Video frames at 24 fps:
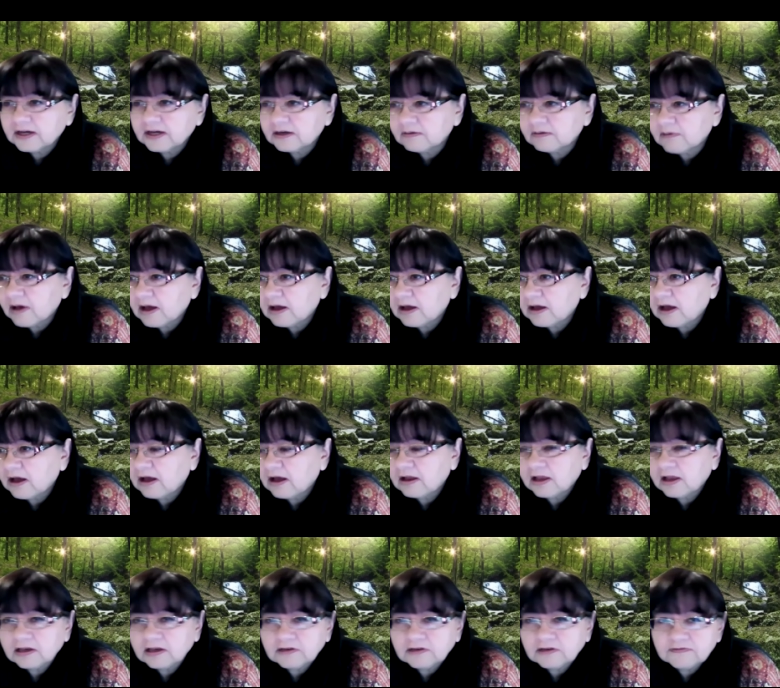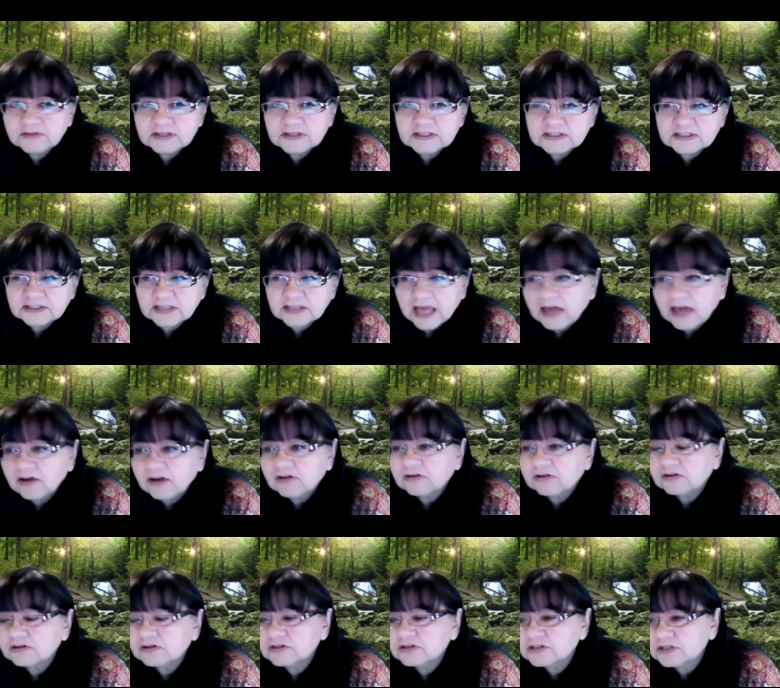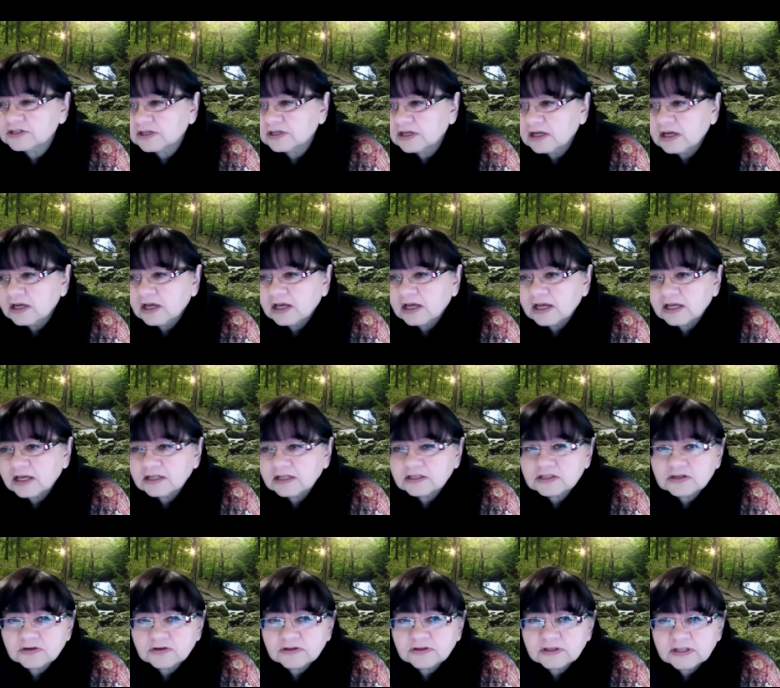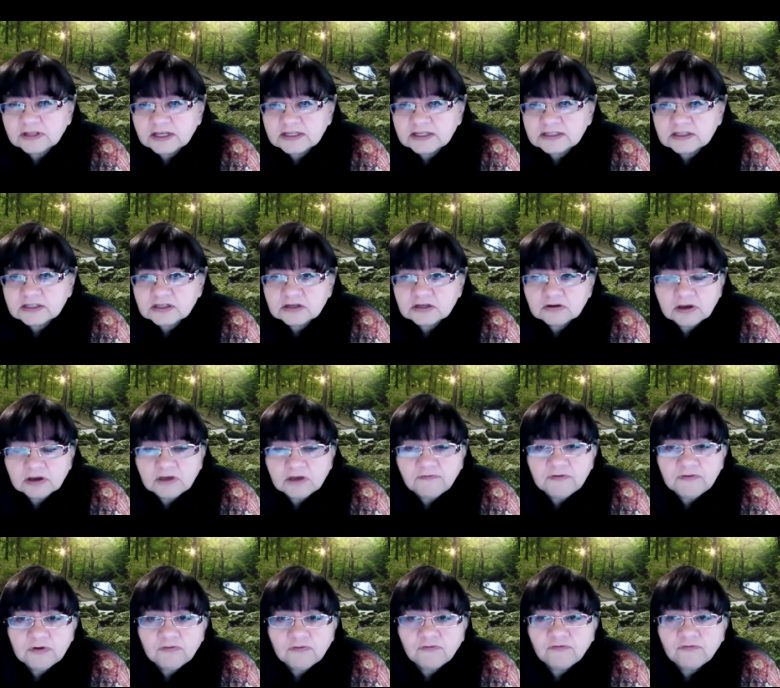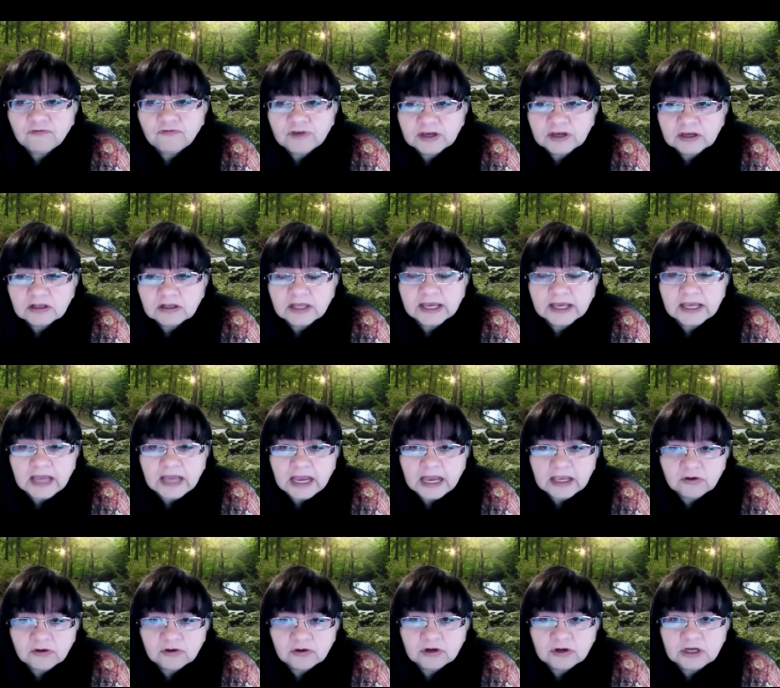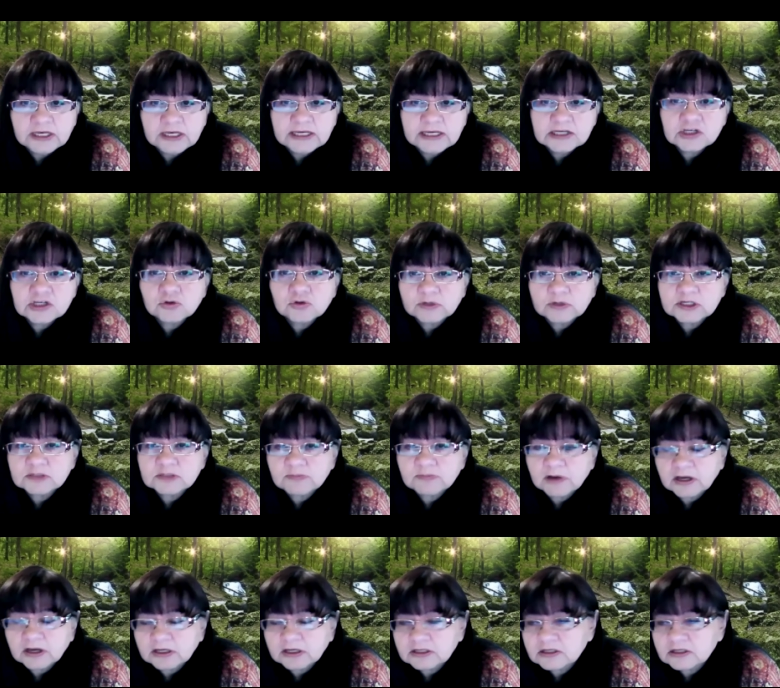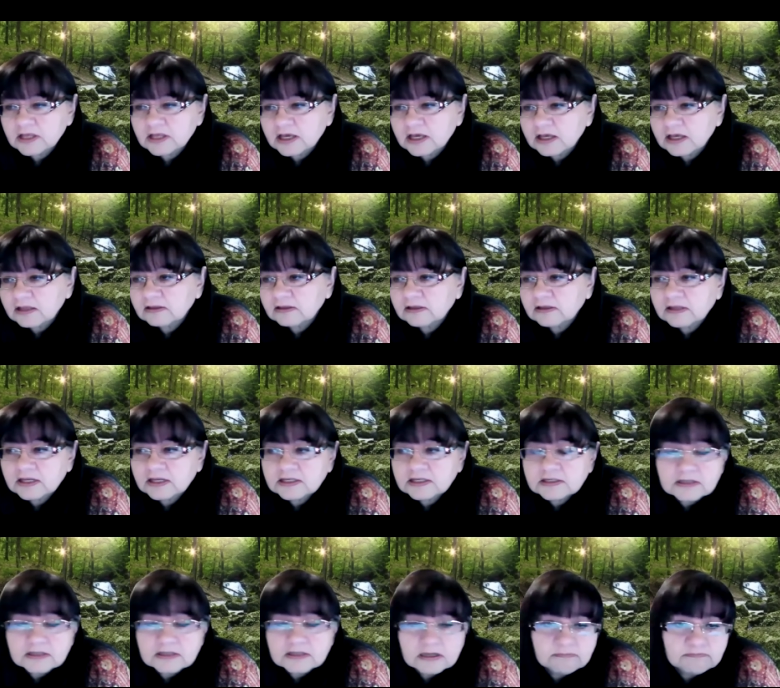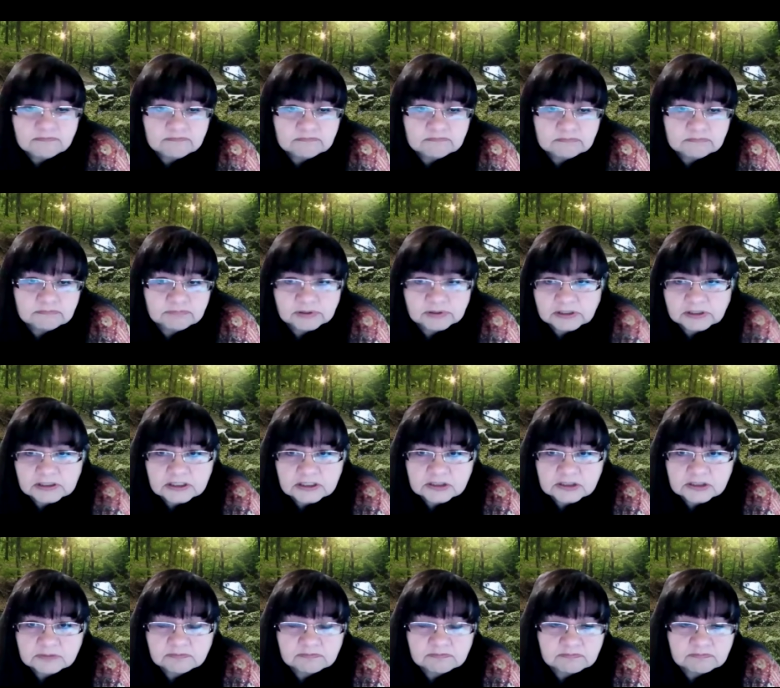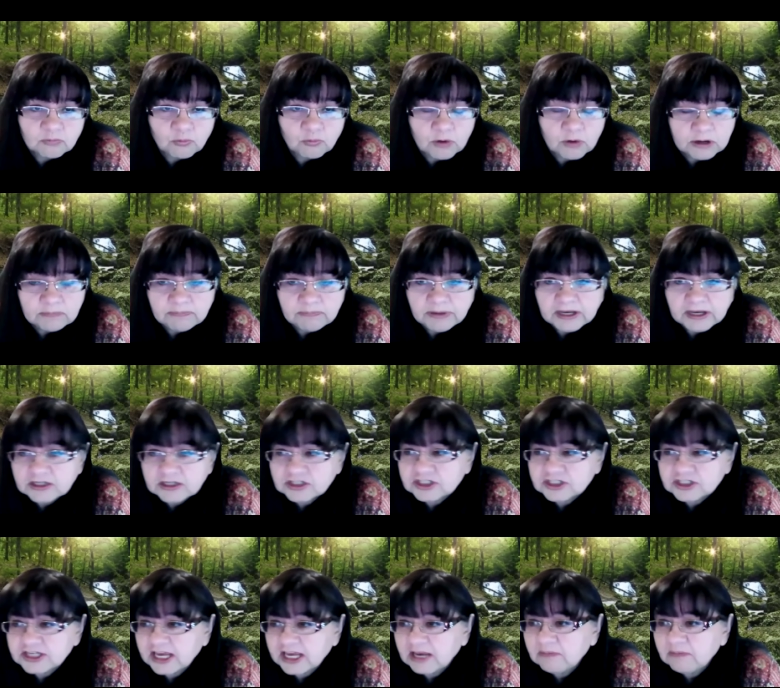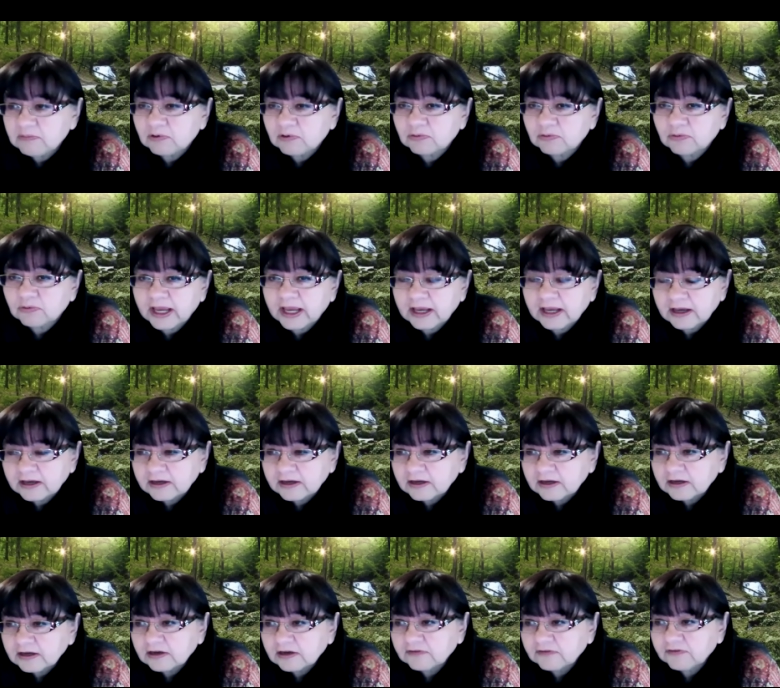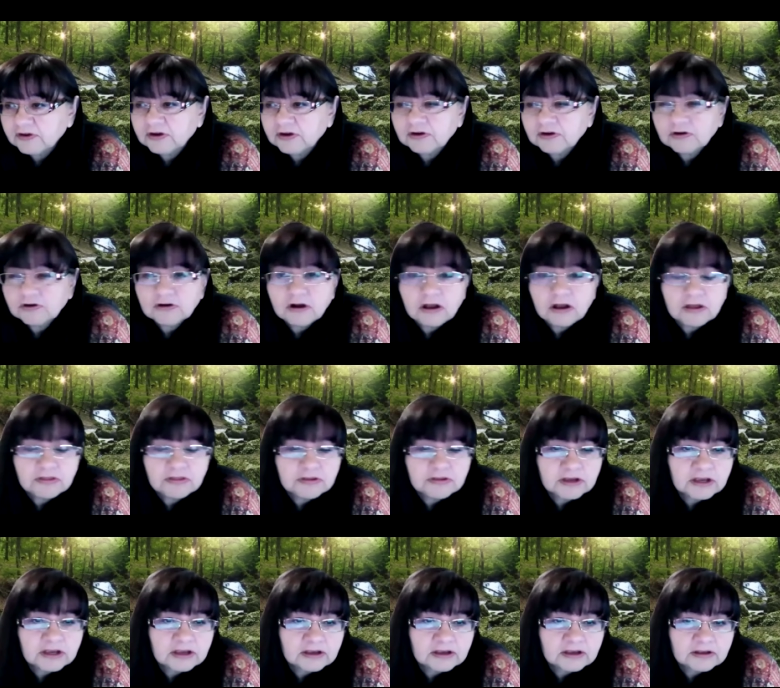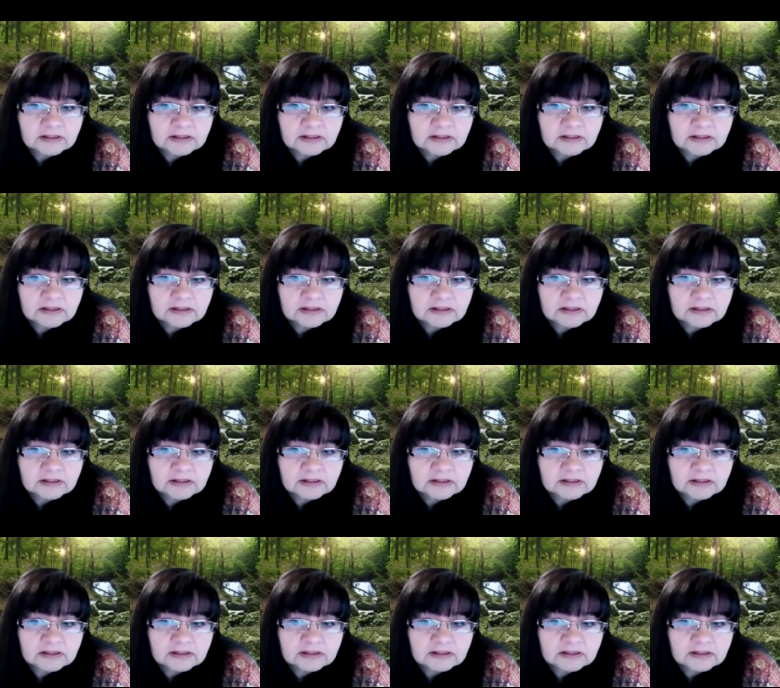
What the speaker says: all of these letters and so then they said, if you feel like you need to respond to that, then they said, then put a one-page table, right? Of here are all